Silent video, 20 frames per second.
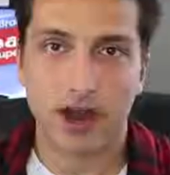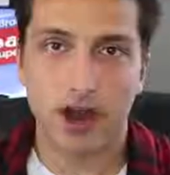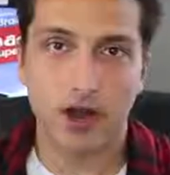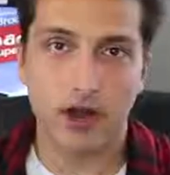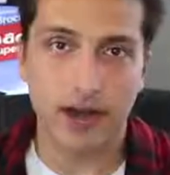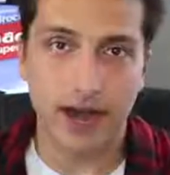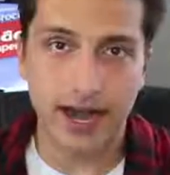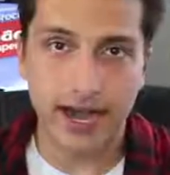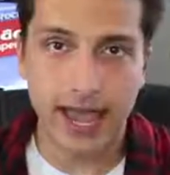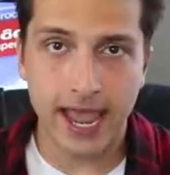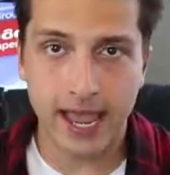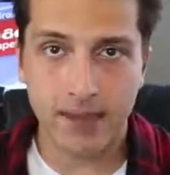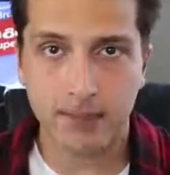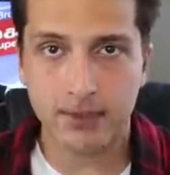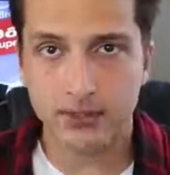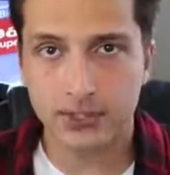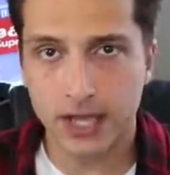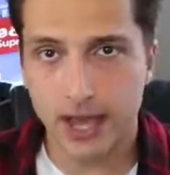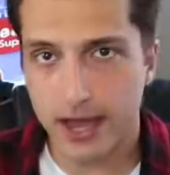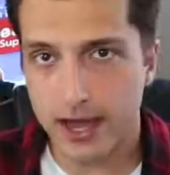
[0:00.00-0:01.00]
All right,
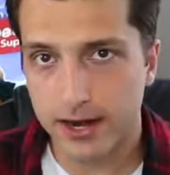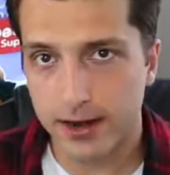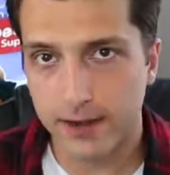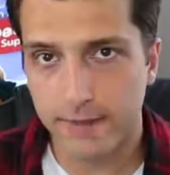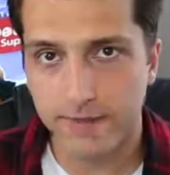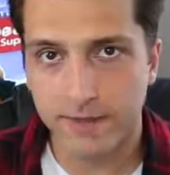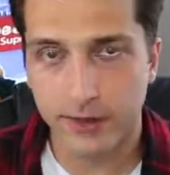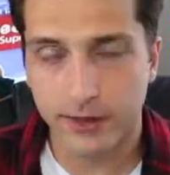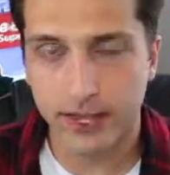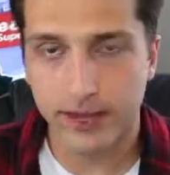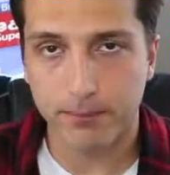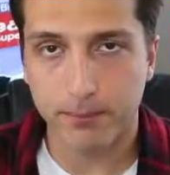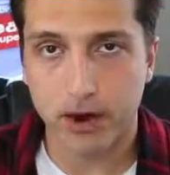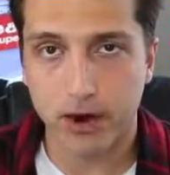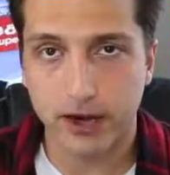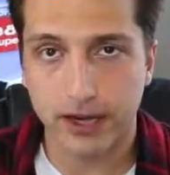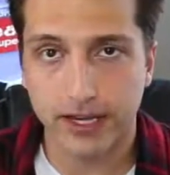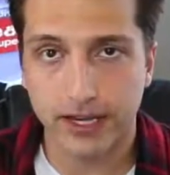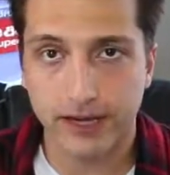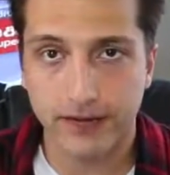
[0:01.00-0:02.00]
Amazon affiliate
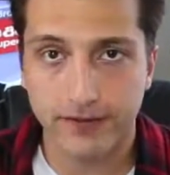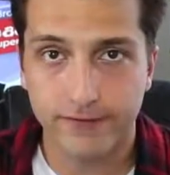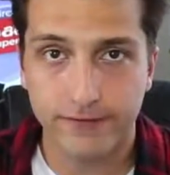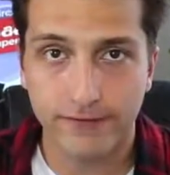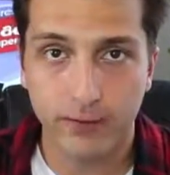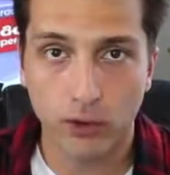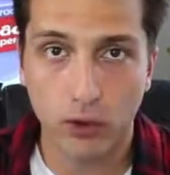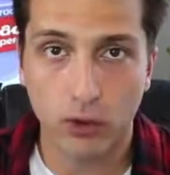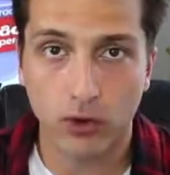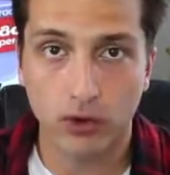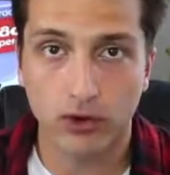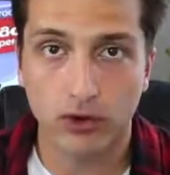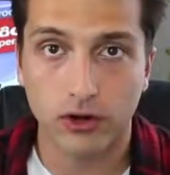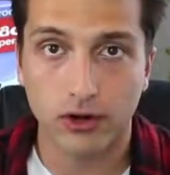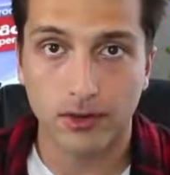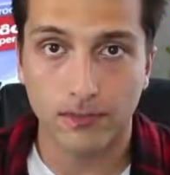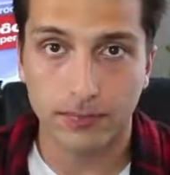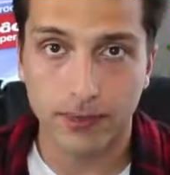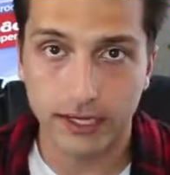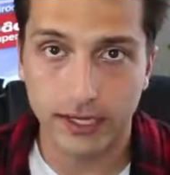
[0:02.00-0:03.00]
marketing for
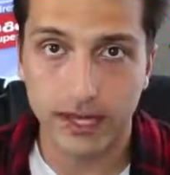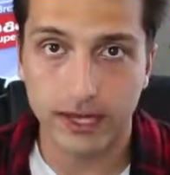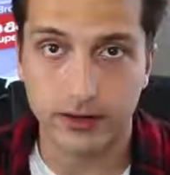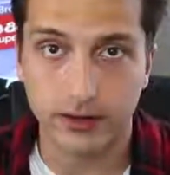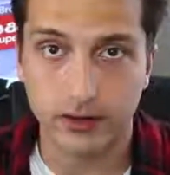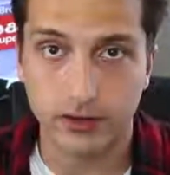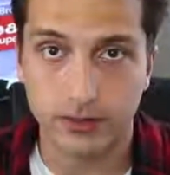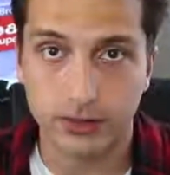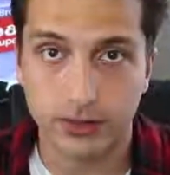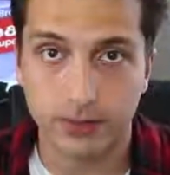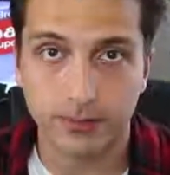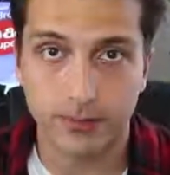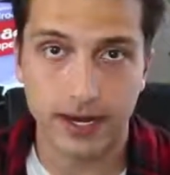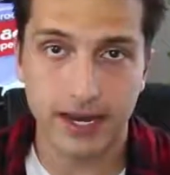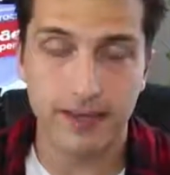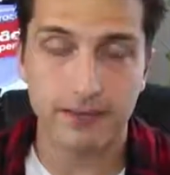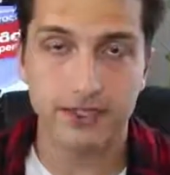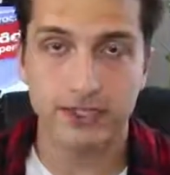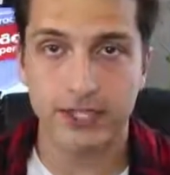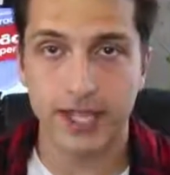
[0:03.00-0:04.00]
beginners. My
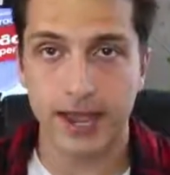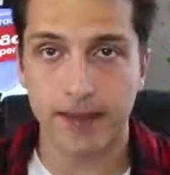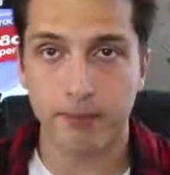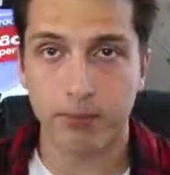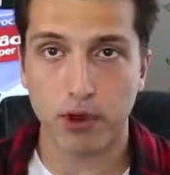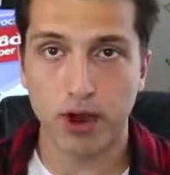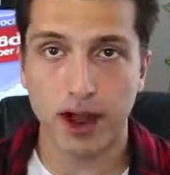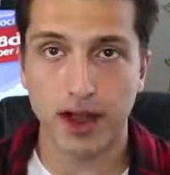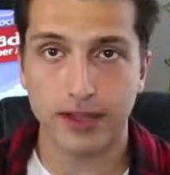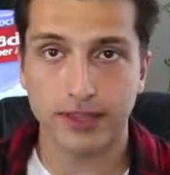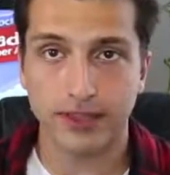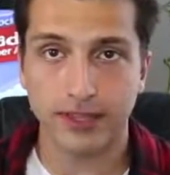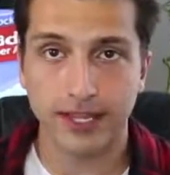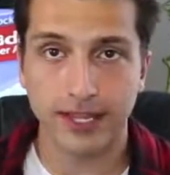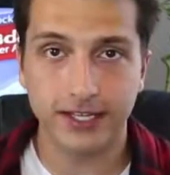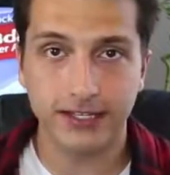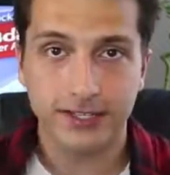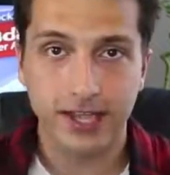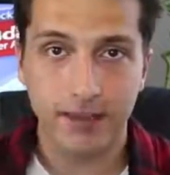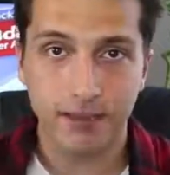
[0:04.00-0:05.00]
name is Dan Brock,
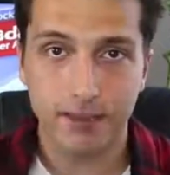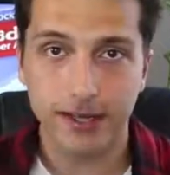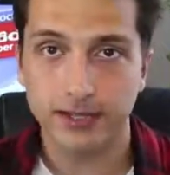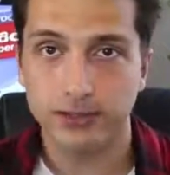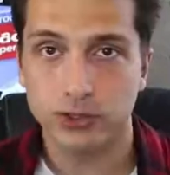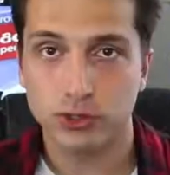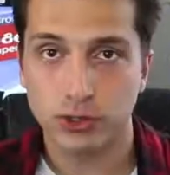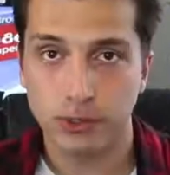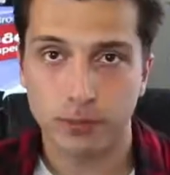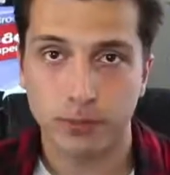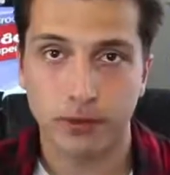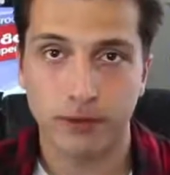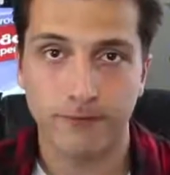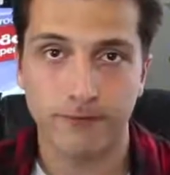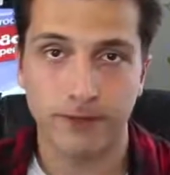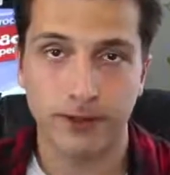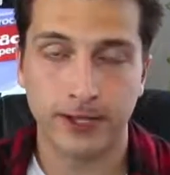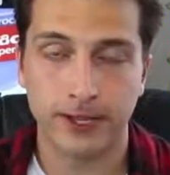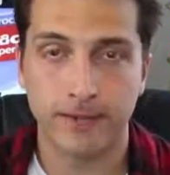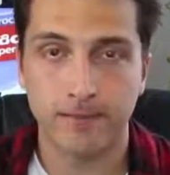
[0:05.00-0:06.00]
the Deadbeat Super
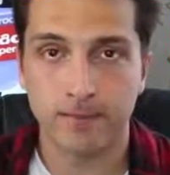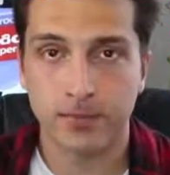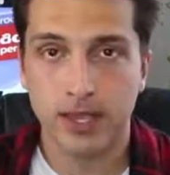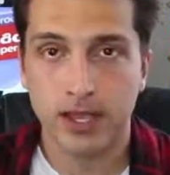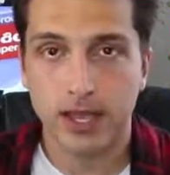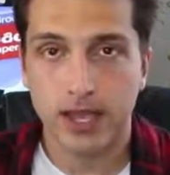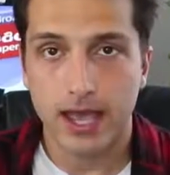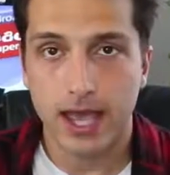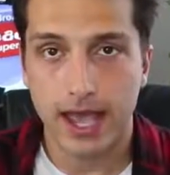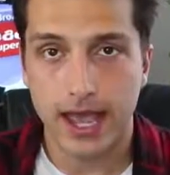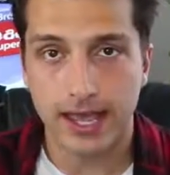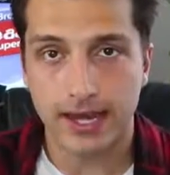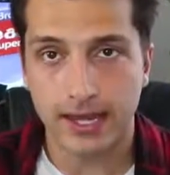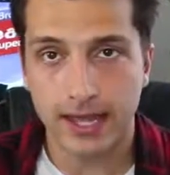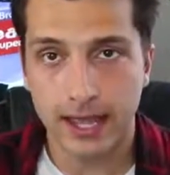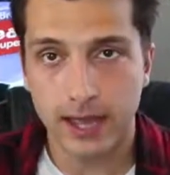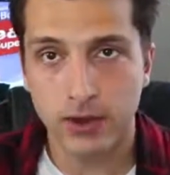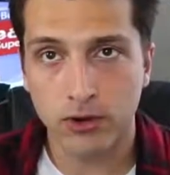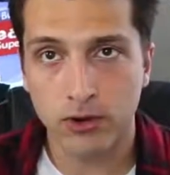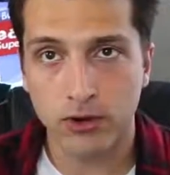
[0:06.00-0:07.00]
Affiliate, and
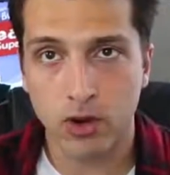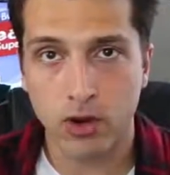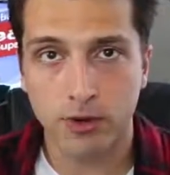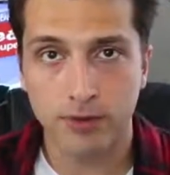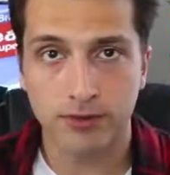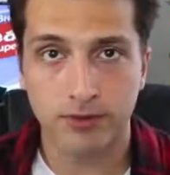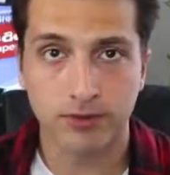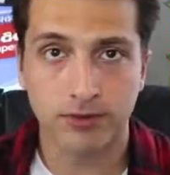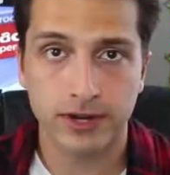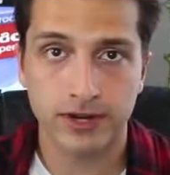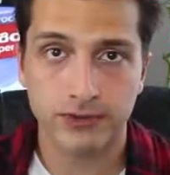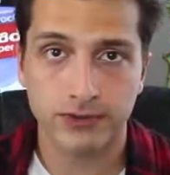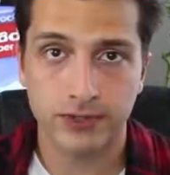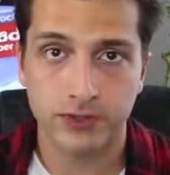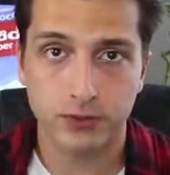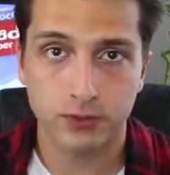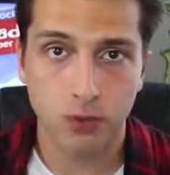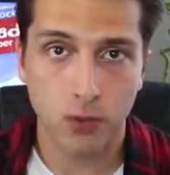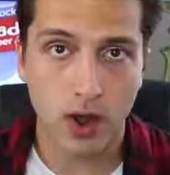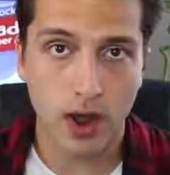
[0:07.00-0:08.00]
here are the
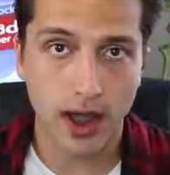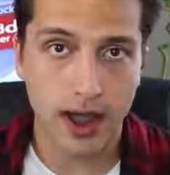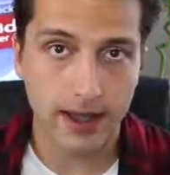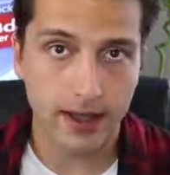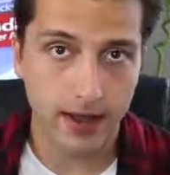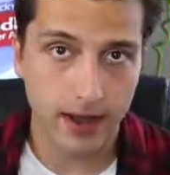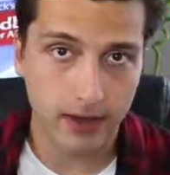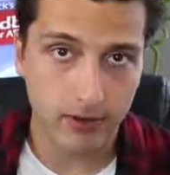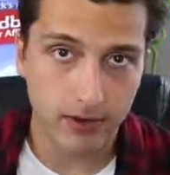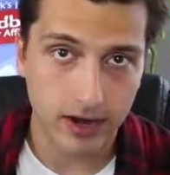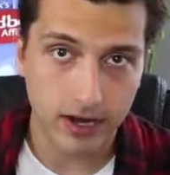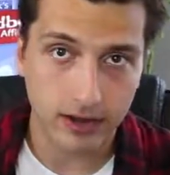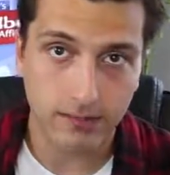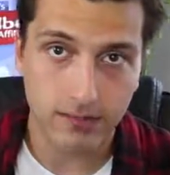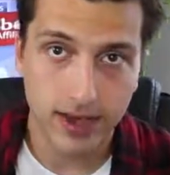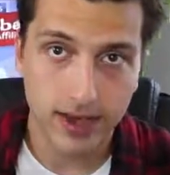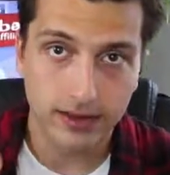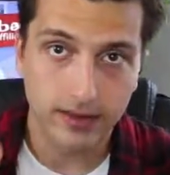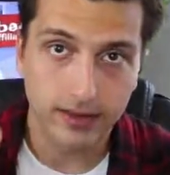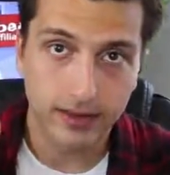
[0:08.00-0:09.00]
reasons why I
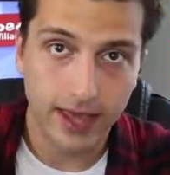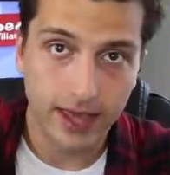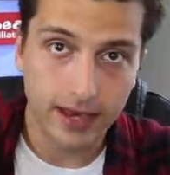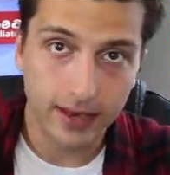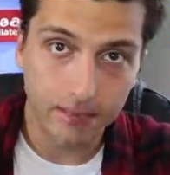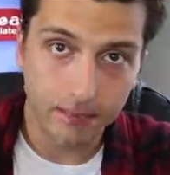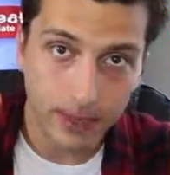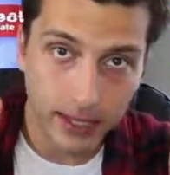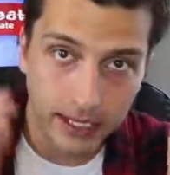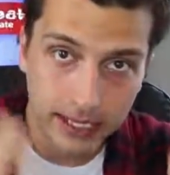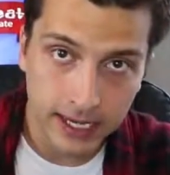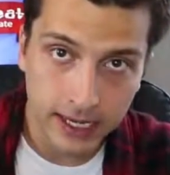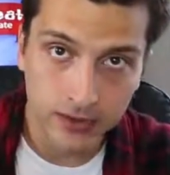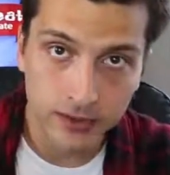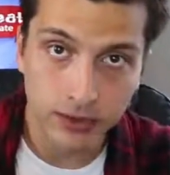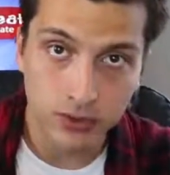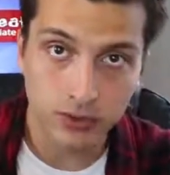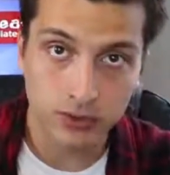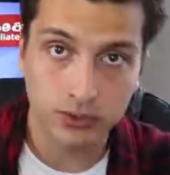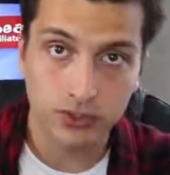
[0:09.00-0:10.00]
recommend that
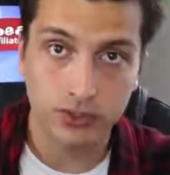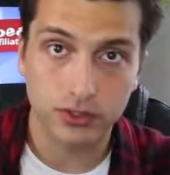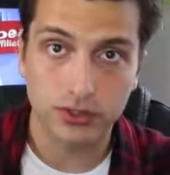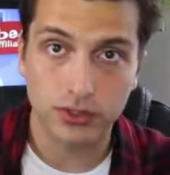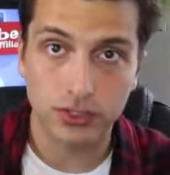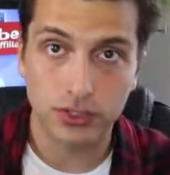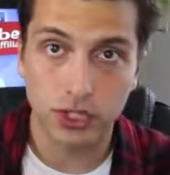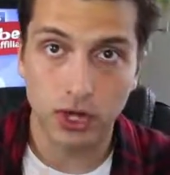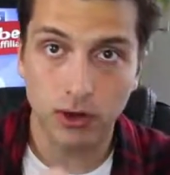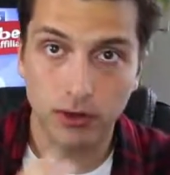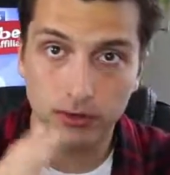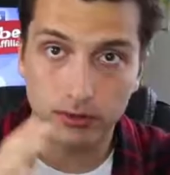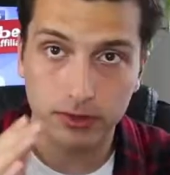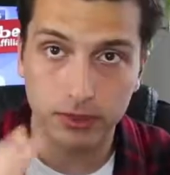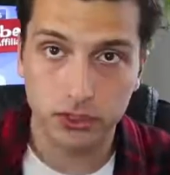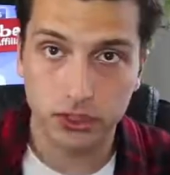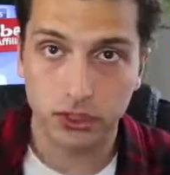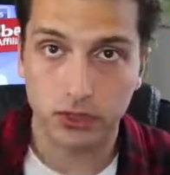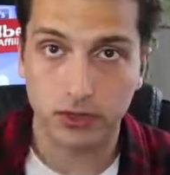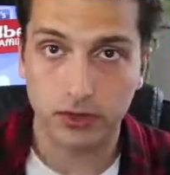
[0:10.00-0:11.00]
beginners start
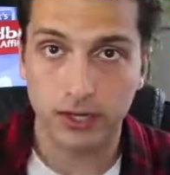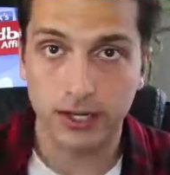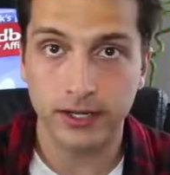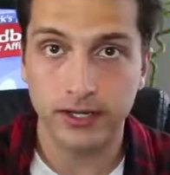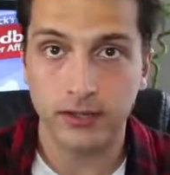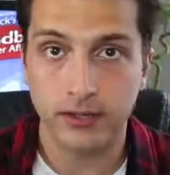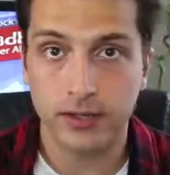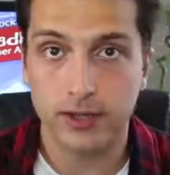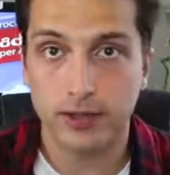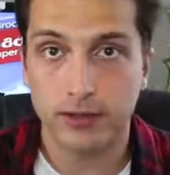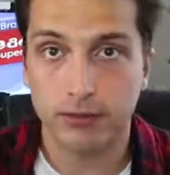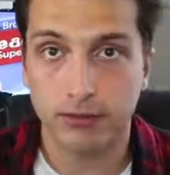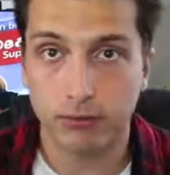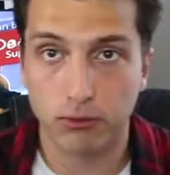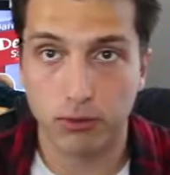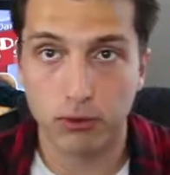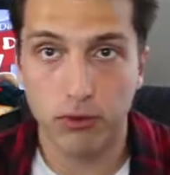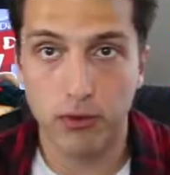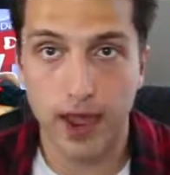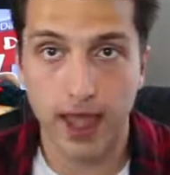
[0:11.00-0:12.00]
the journey
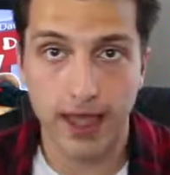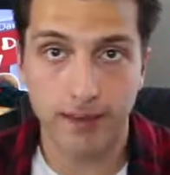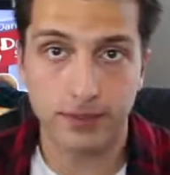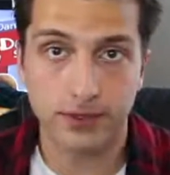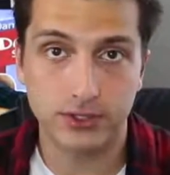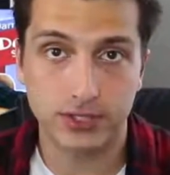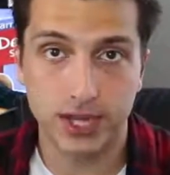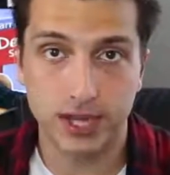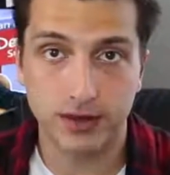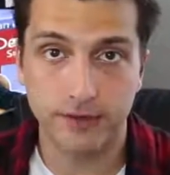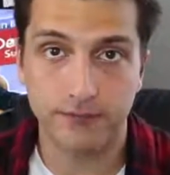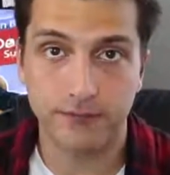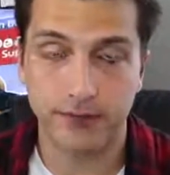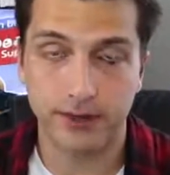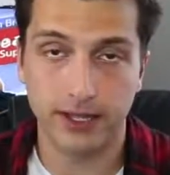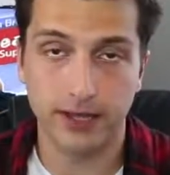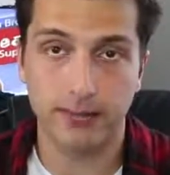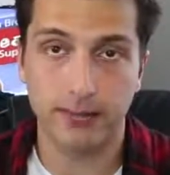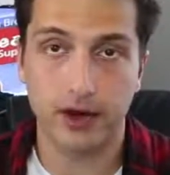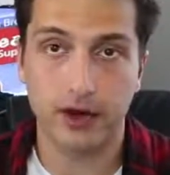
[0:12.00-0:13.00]
through Amazon
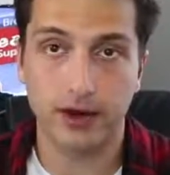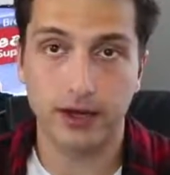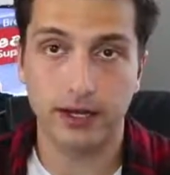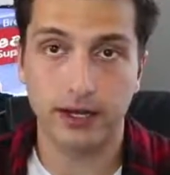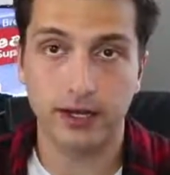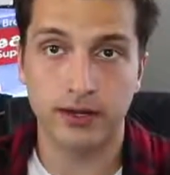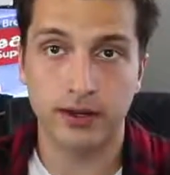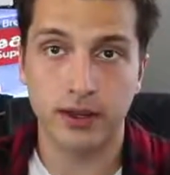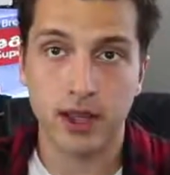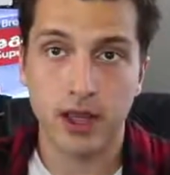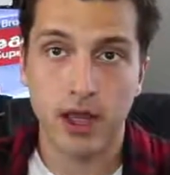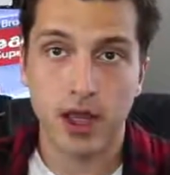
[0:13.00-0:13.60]
affiliate marketing.